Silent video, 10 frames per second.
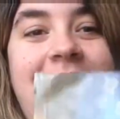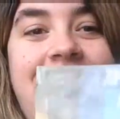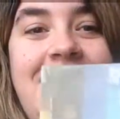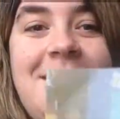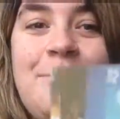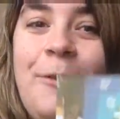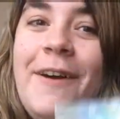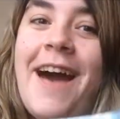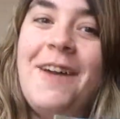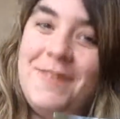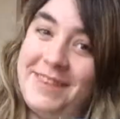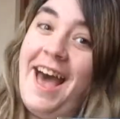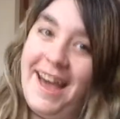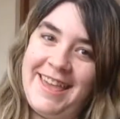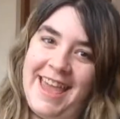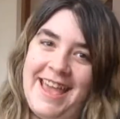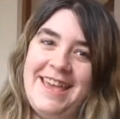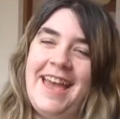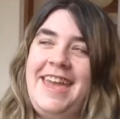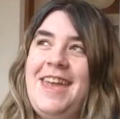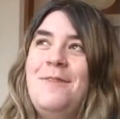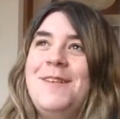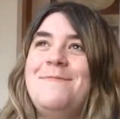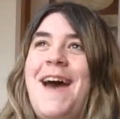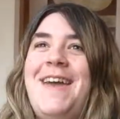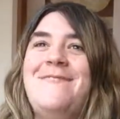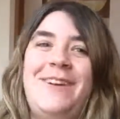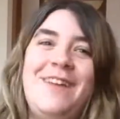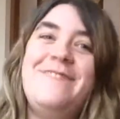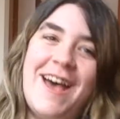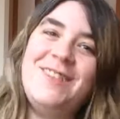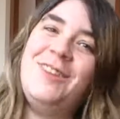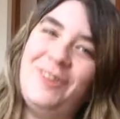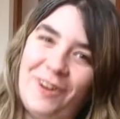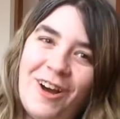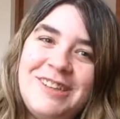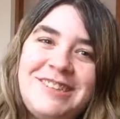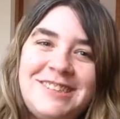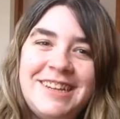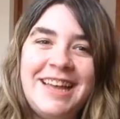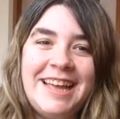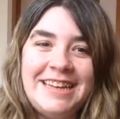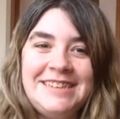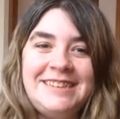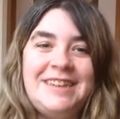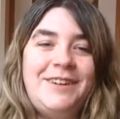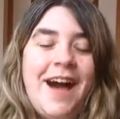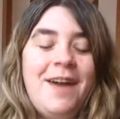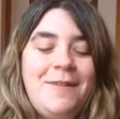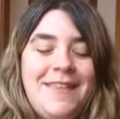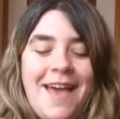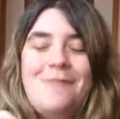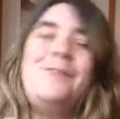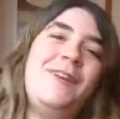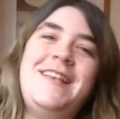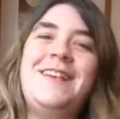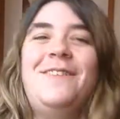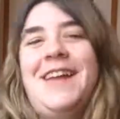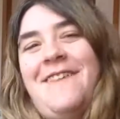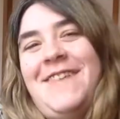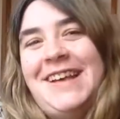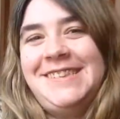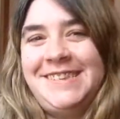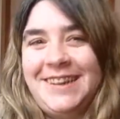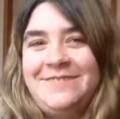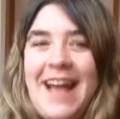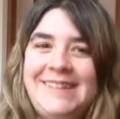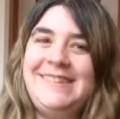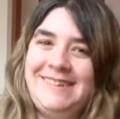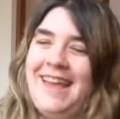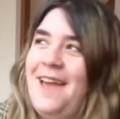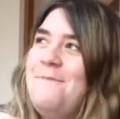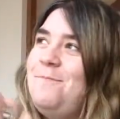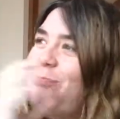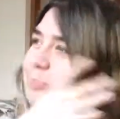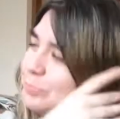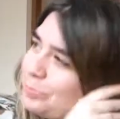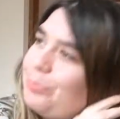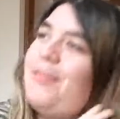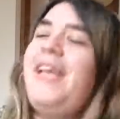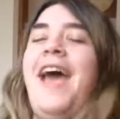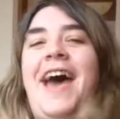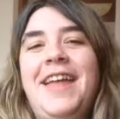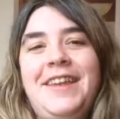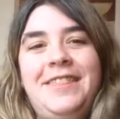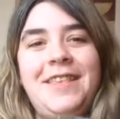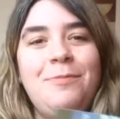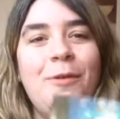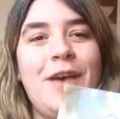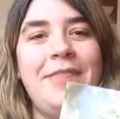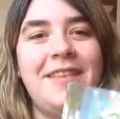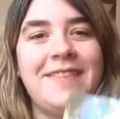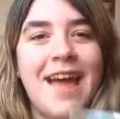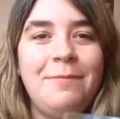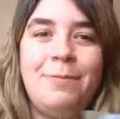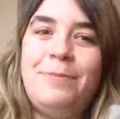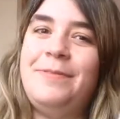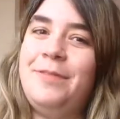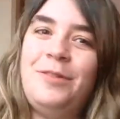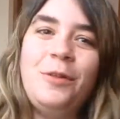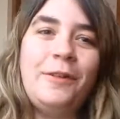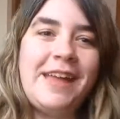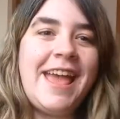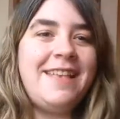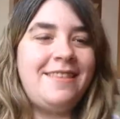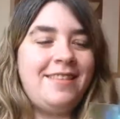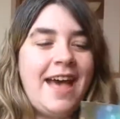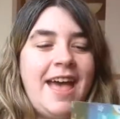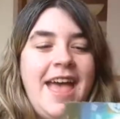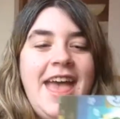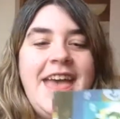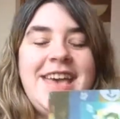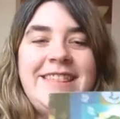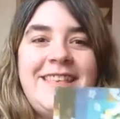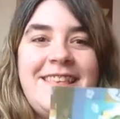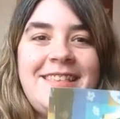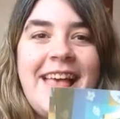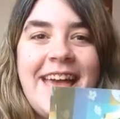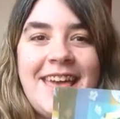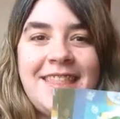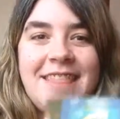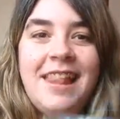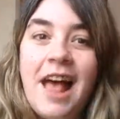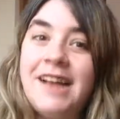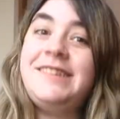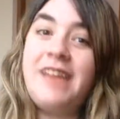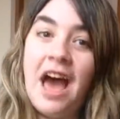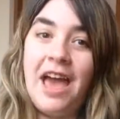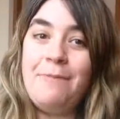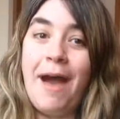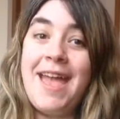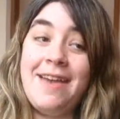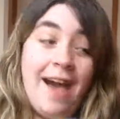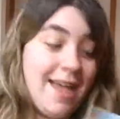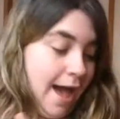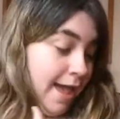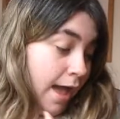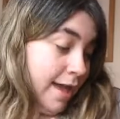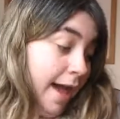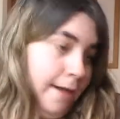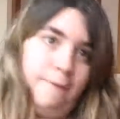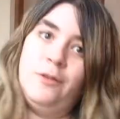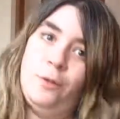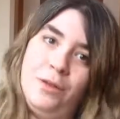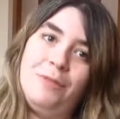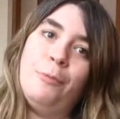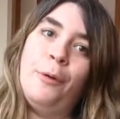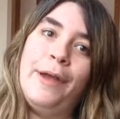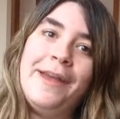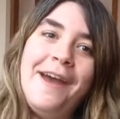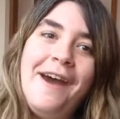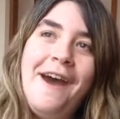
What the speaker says: this boy I was hugging, he was my very first crush. So I was 4 years old when I first fancied him, and the sad story is that this is the last time I ever saw this boy.